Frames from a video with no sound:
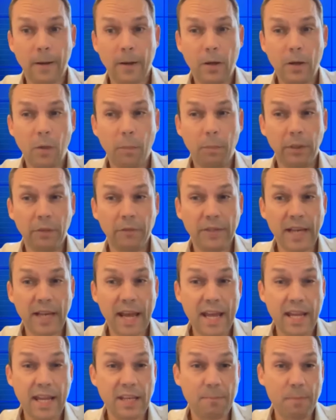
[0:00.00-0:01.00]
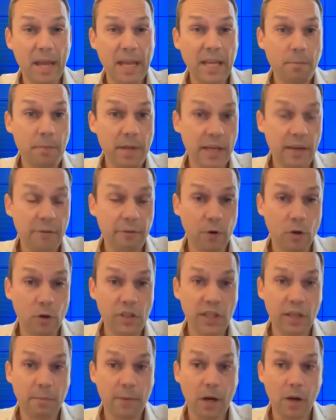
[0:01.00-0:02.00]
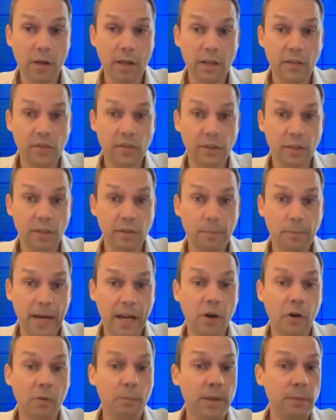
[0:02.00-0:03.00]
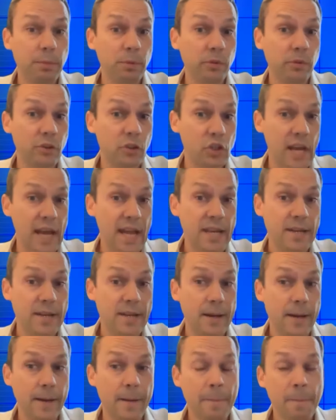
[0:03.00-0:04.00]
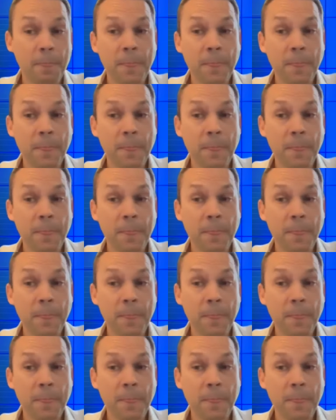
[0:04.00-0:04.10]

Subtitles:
couple of days. Maybe frontier markets are back on people's agenda.